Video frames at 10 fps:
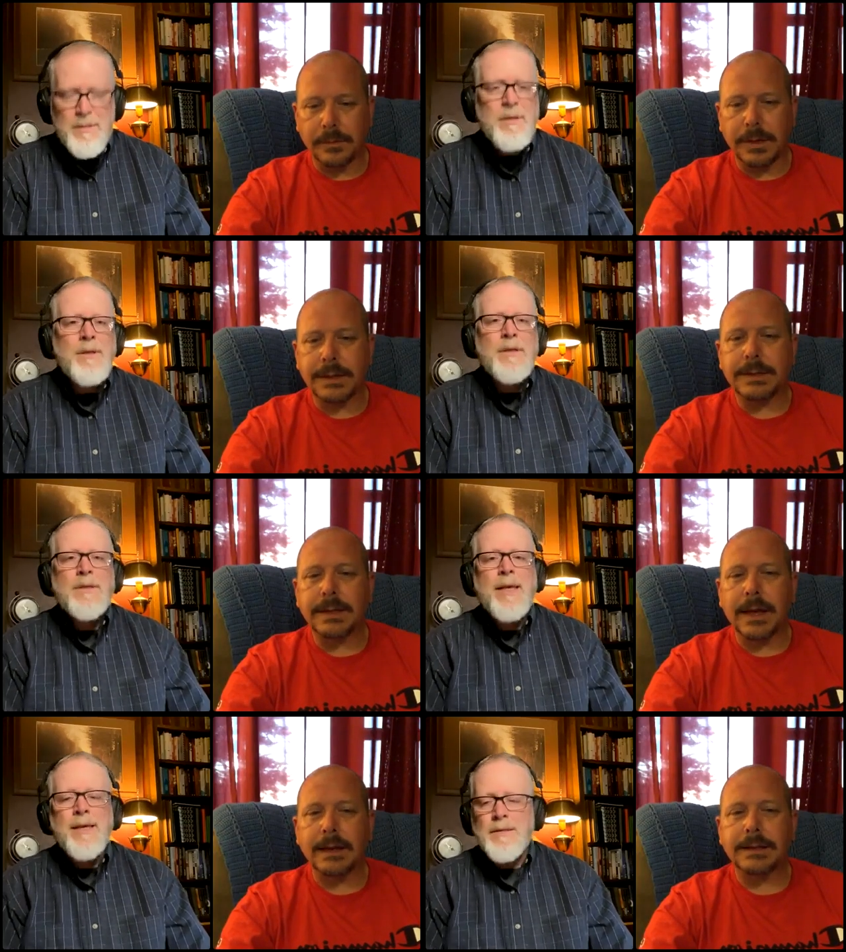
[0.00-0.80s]
Speaker 1: It is
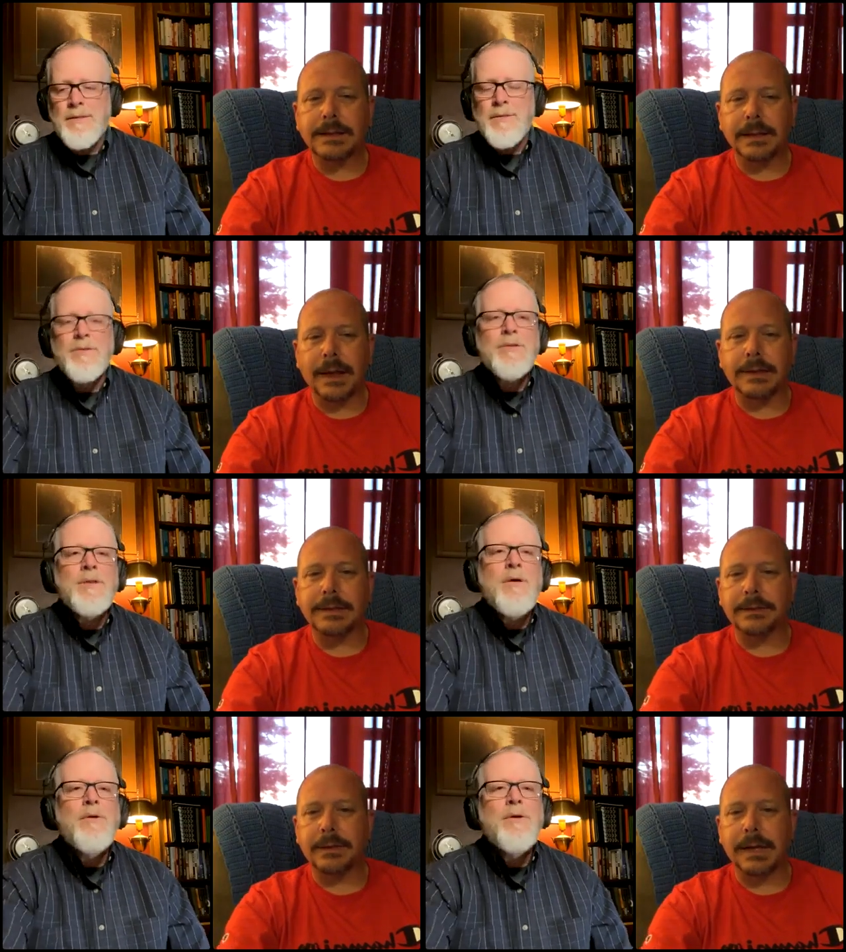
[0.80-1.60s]
nice, yes,
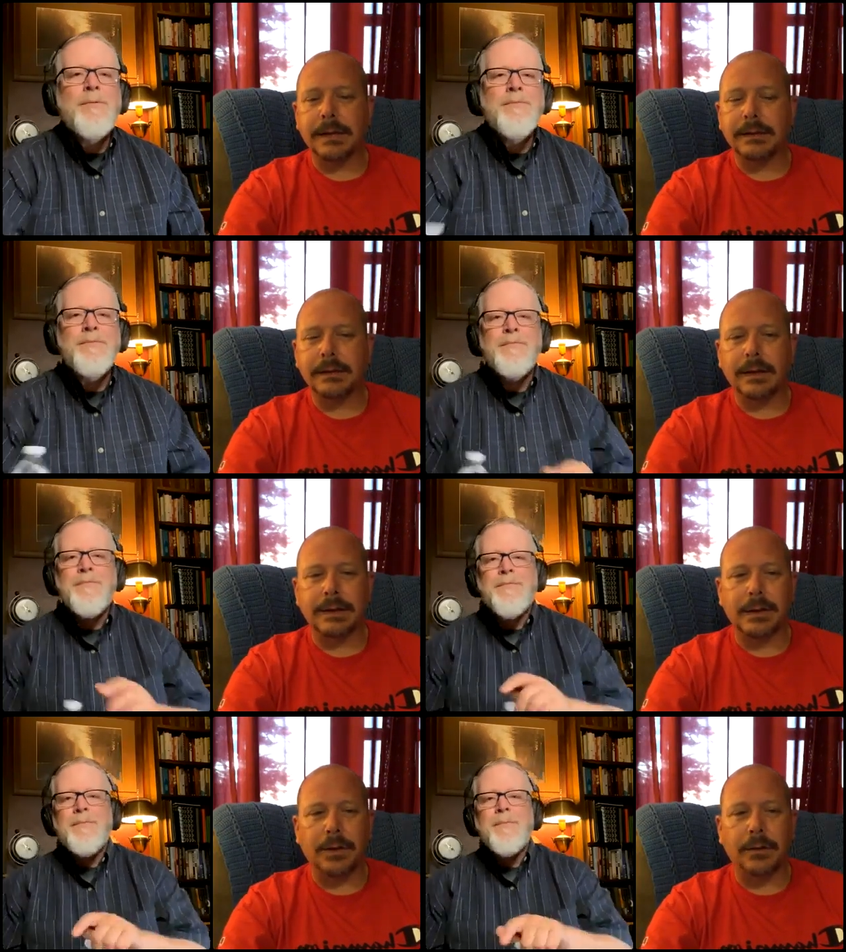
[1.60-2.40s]
to read it as
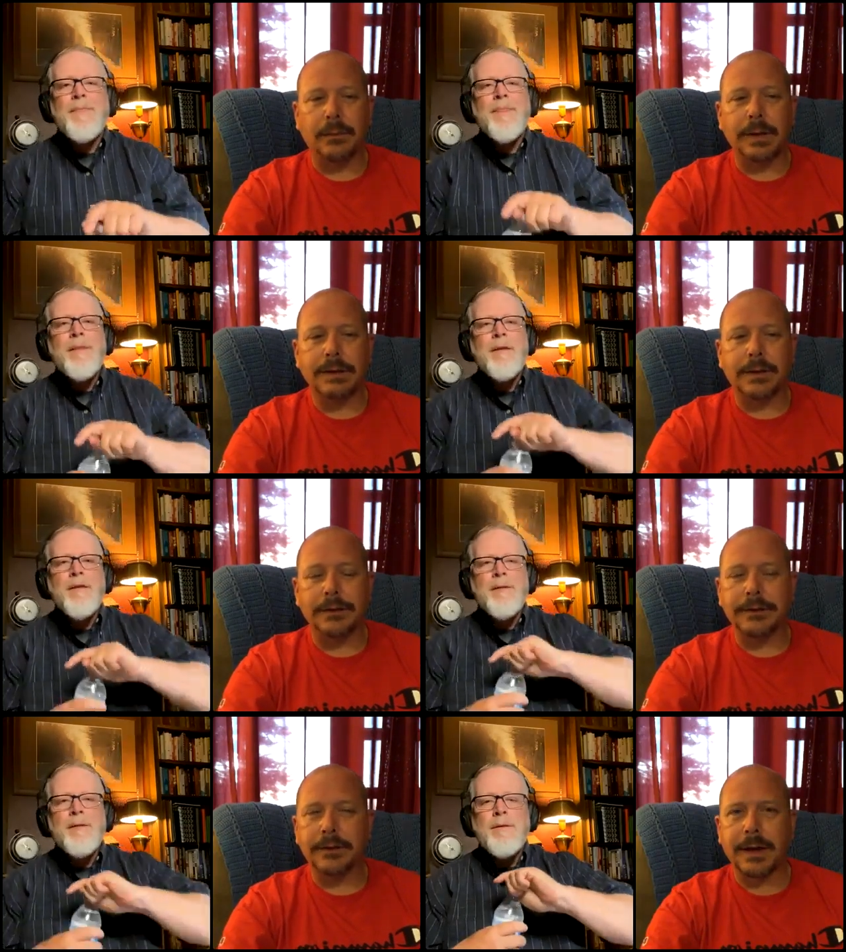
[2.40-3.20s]
a whole, but it's
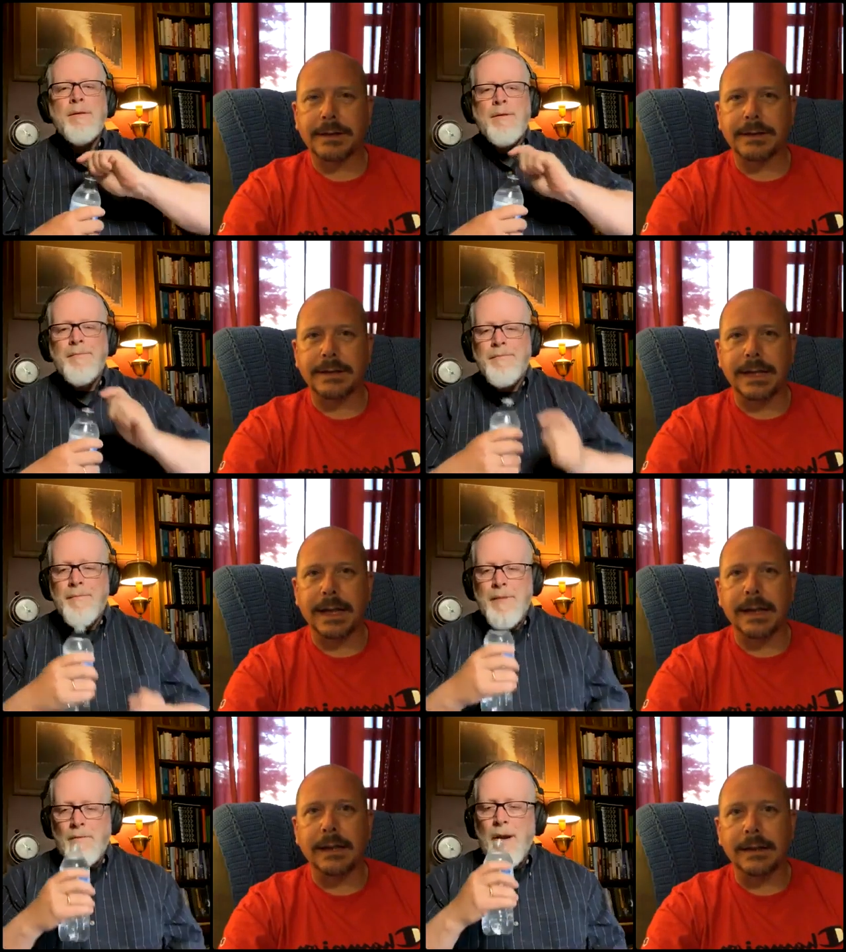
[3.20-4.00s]
also nice to dig
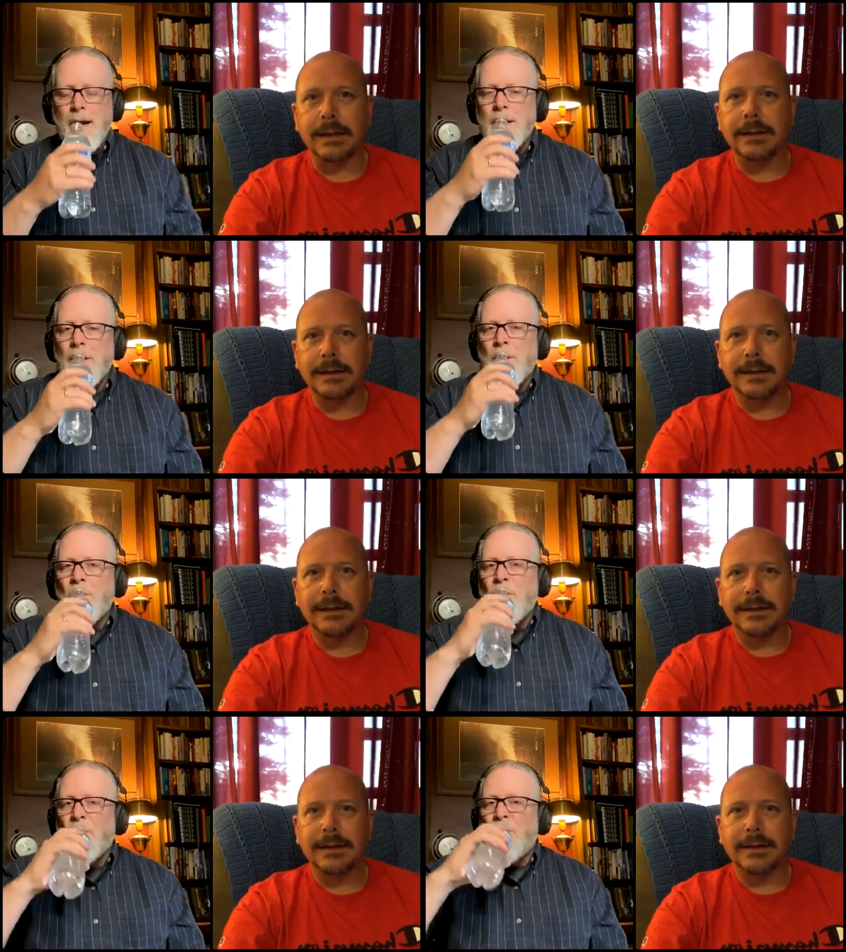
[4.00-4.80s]
in. Right
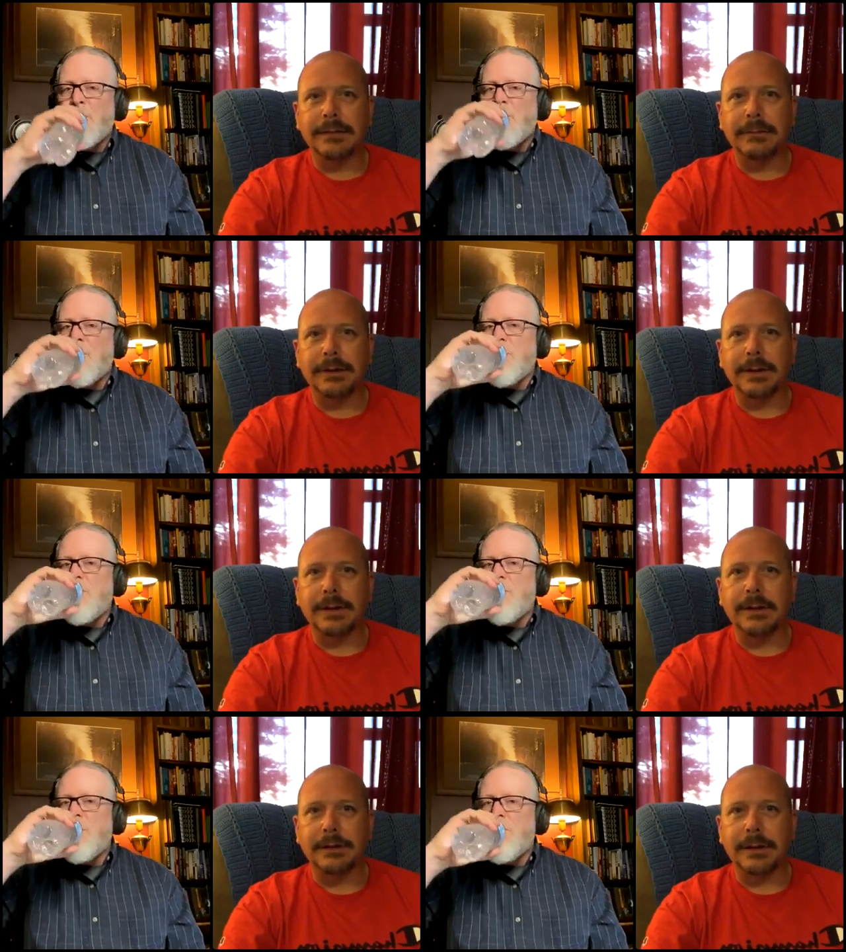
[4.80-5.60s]
and really
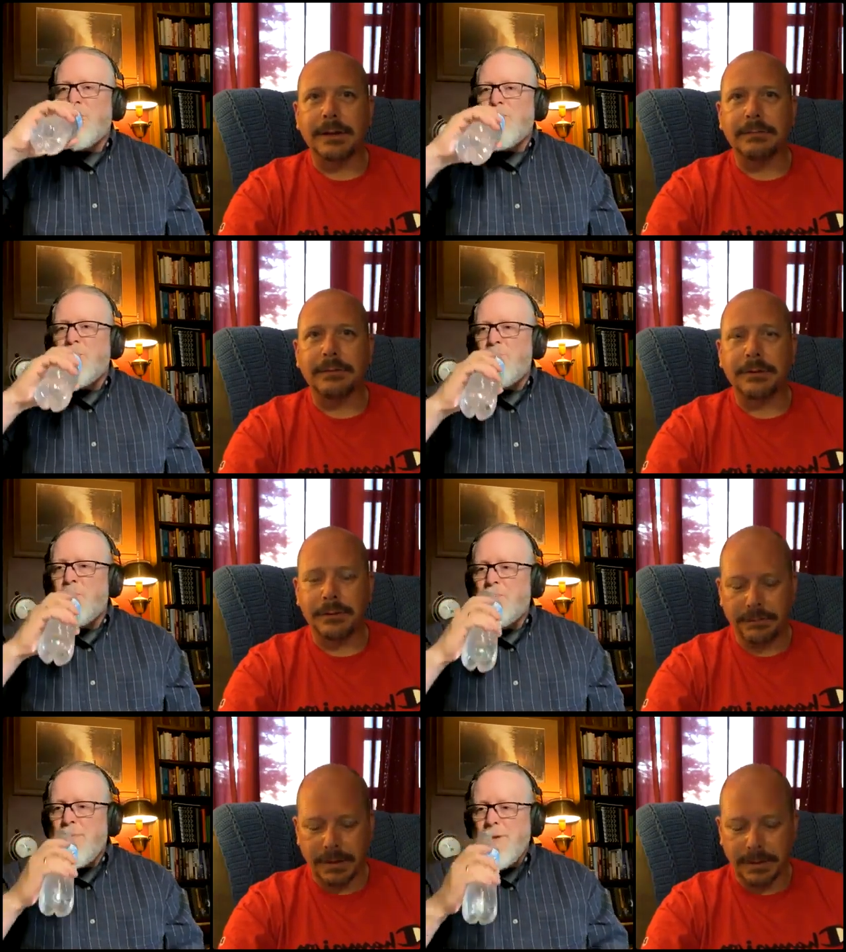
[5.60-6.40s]
look at a few
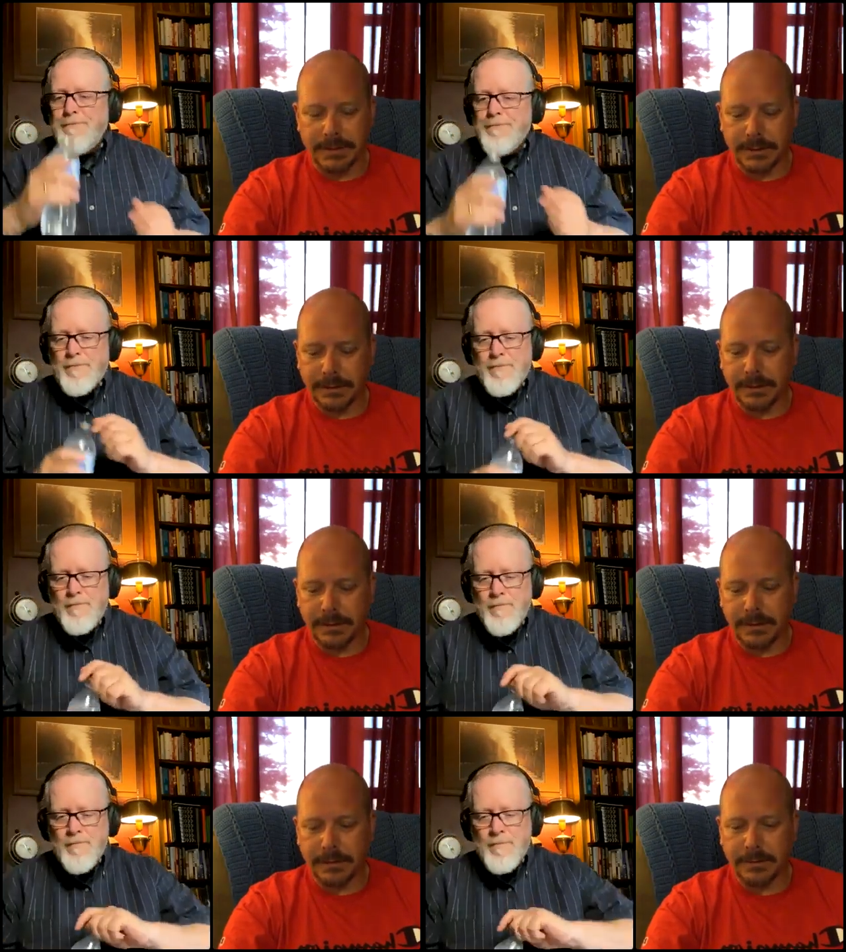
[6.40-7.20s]
of these,
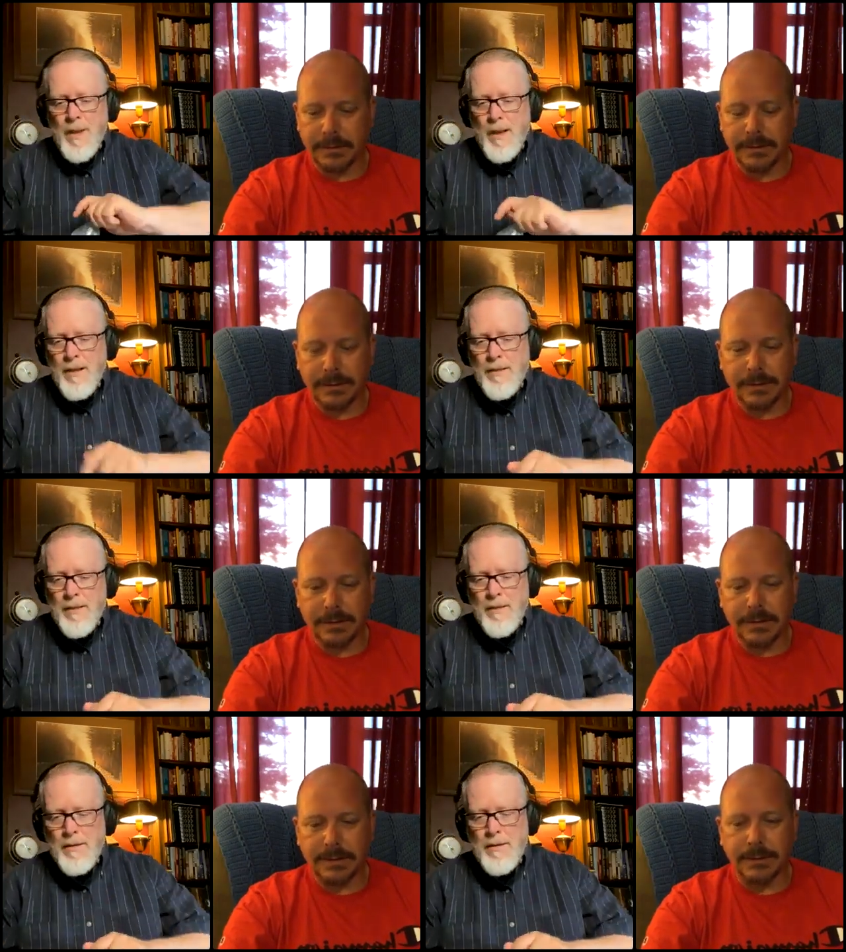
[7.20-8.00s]
uh,
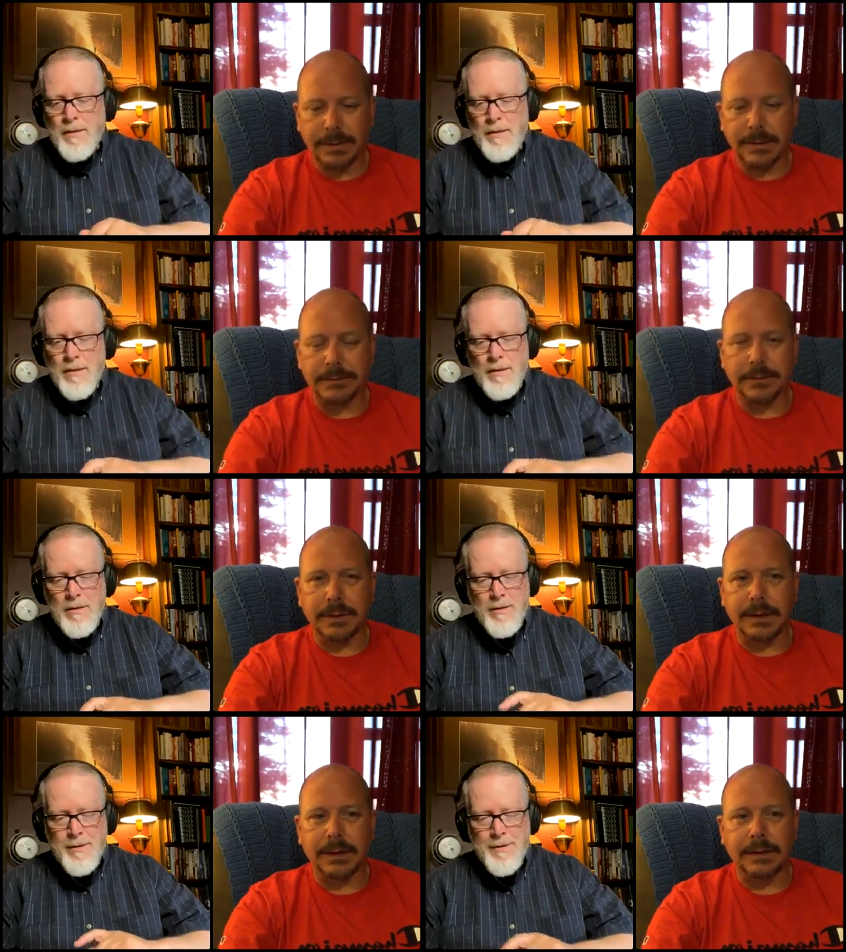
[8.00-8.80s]
some of these
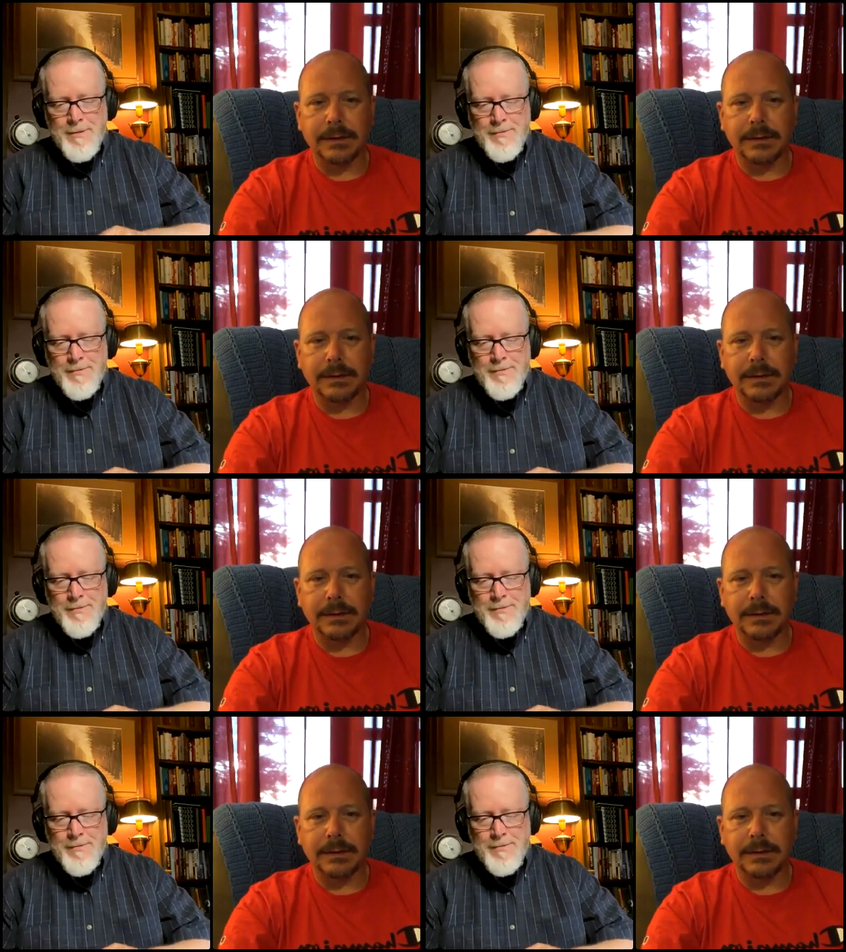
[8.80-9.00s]
really